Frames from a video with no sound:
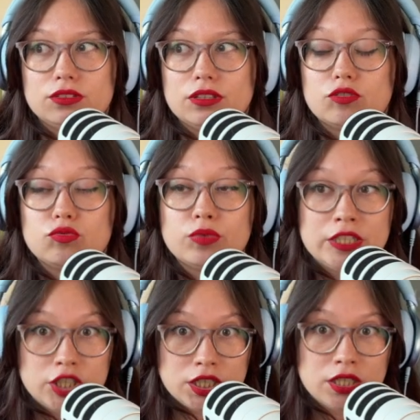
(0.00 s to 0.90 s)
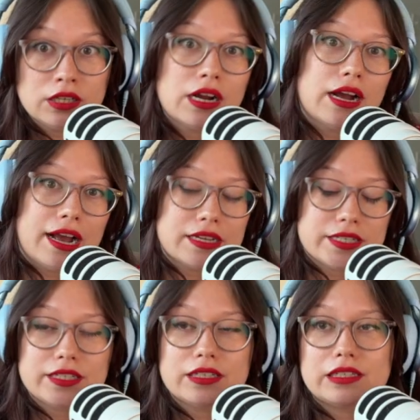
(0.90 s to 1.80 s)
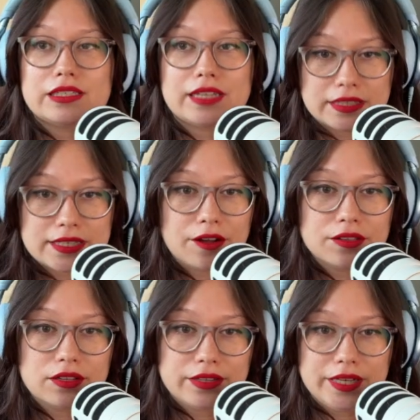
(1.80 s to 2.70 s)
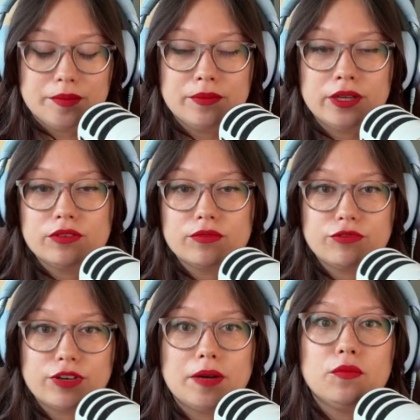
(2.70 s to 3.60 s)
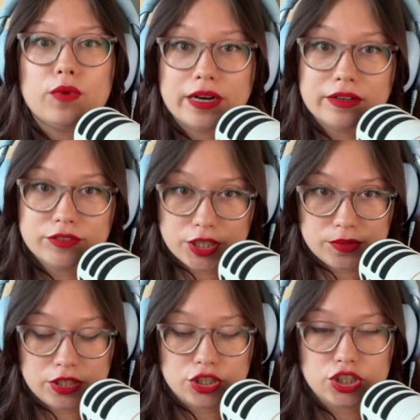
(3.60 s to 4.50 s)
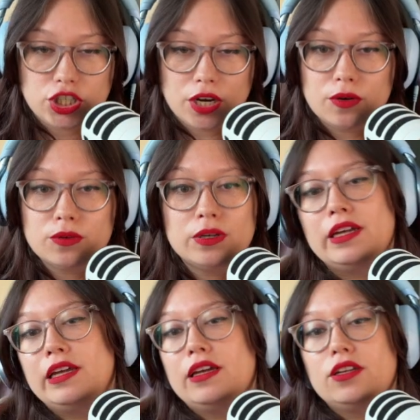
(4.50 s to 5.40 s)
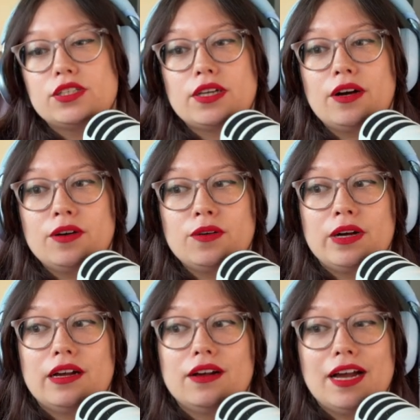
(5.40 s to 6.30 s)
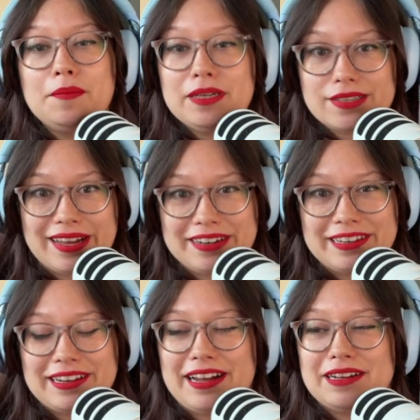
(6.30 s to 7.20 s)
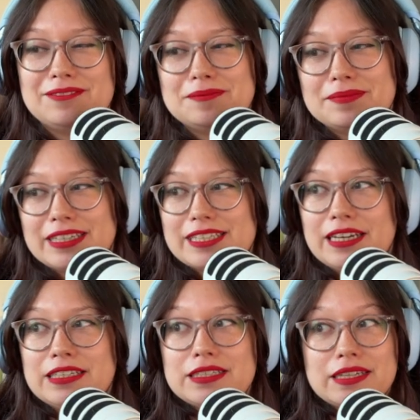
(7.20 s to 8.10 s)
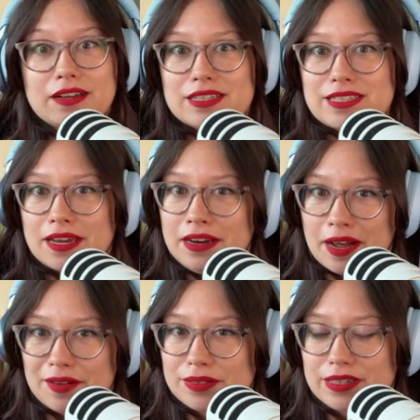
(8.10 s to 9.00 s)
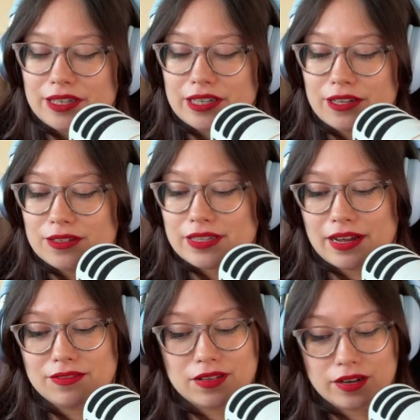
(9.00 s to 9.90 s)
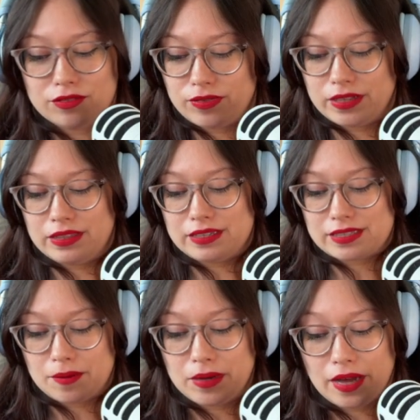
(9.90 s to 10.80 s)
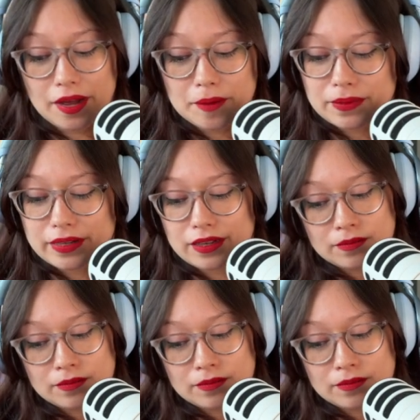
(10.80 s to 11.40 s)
the reader has to sense out the theme from what I've chosen to show. So I'm excited. I'm excited to see how the second half of the year goes. I have a lot of fun things coming up, like